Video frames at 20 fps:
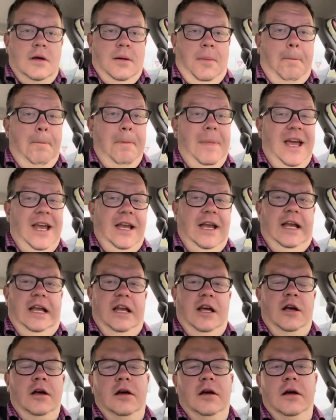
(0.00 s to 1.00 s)
meaning
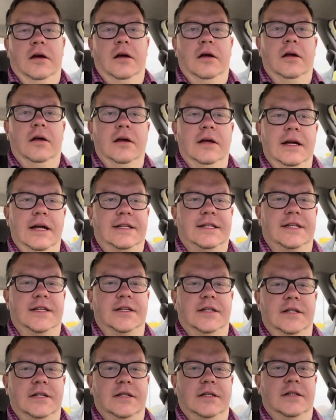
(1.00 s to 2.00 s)
it's
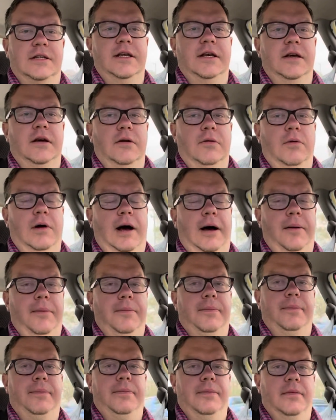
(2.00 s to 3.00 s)
still, well,
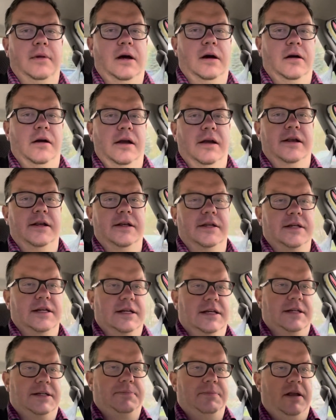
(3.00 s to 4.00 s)
I'll get into
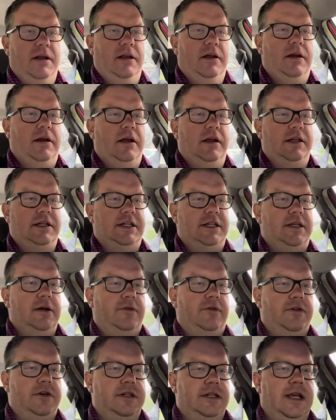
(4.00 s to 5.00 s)
this, but it's still
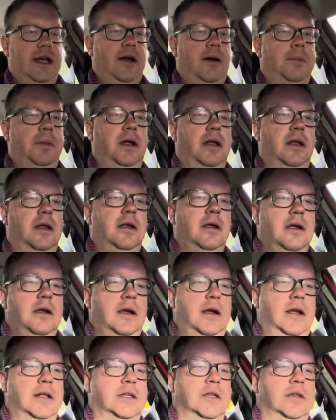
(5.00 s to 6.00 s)
for sale, but
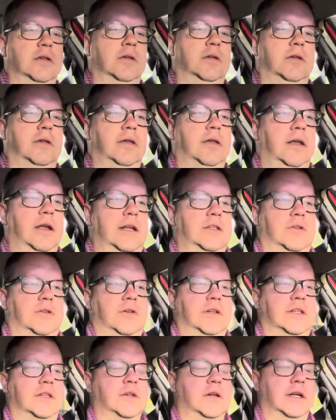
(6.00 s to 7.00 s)
it's
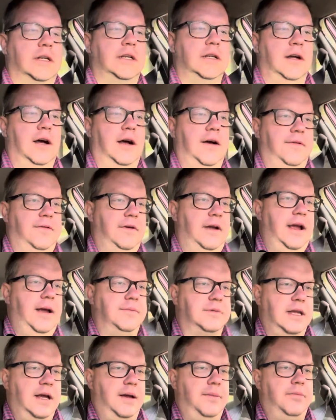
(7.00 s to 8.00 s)
restricted off
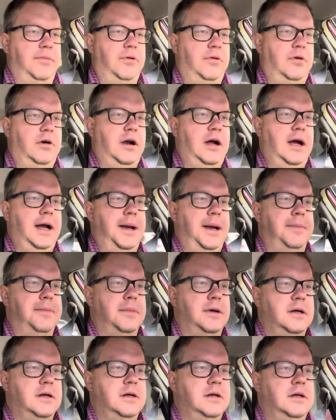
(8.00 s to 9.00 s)
Amazon Prime,
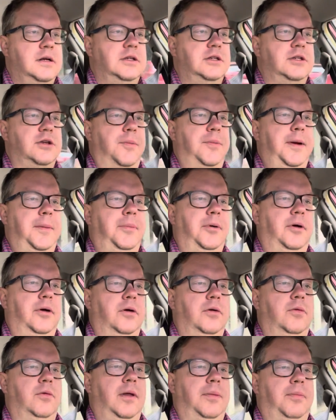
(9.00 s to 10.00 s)
so people
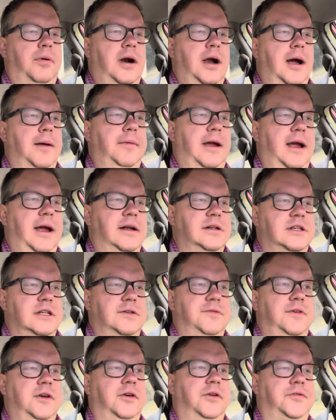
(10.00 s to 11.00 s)
with Prime can't
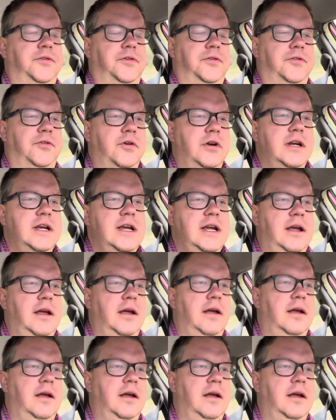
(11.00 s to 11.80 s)
just view it for free.